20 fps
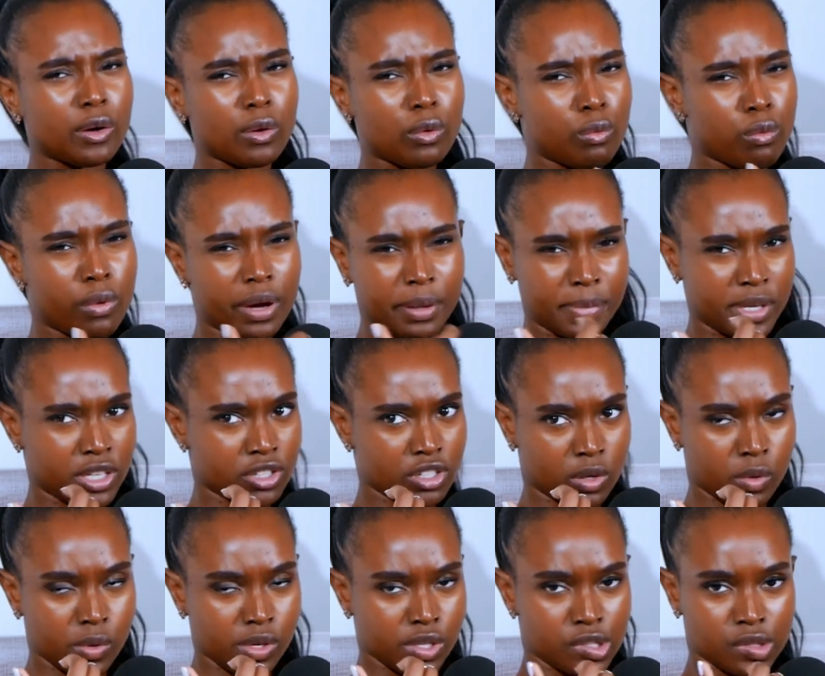I know one
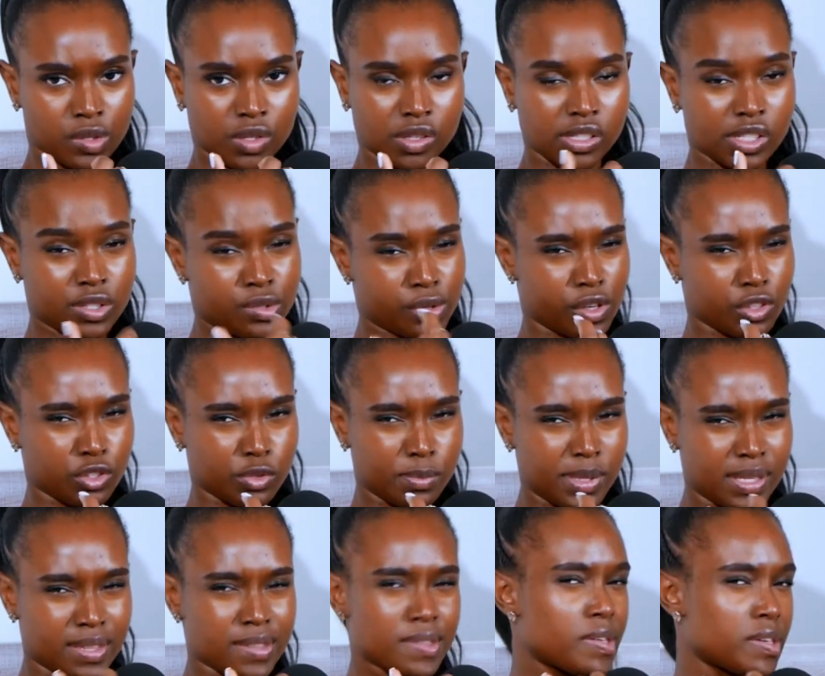major question is going
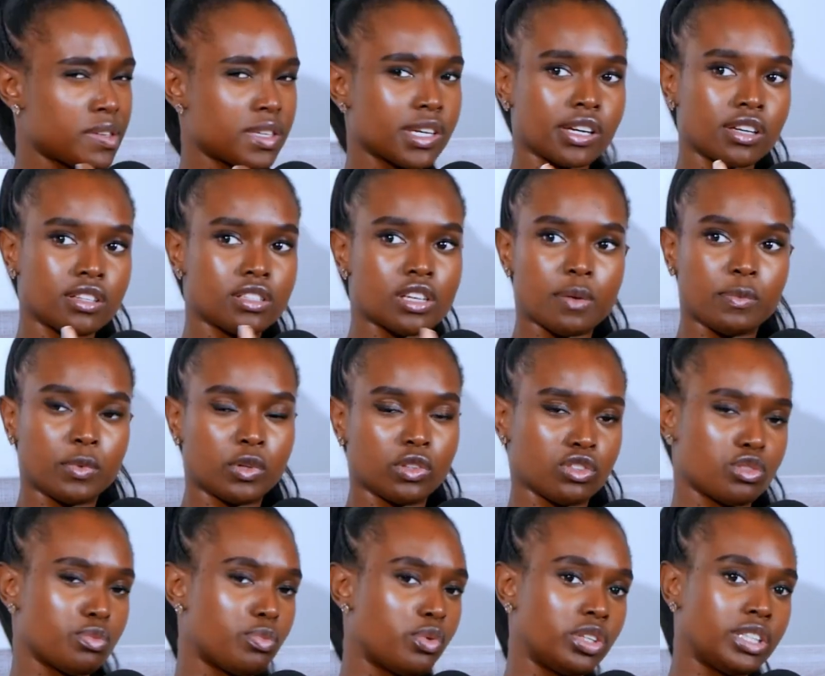to be this is the second time
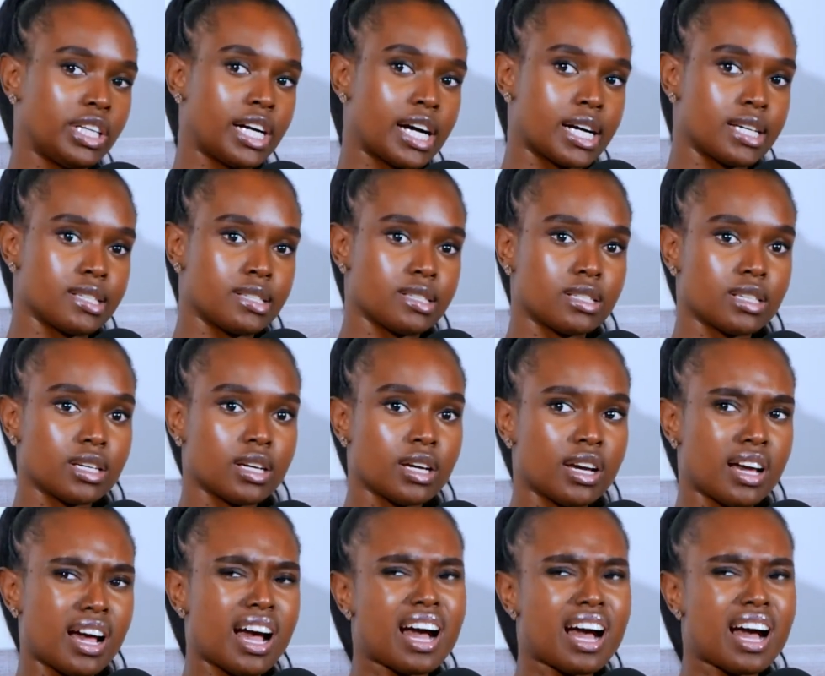on this podcast.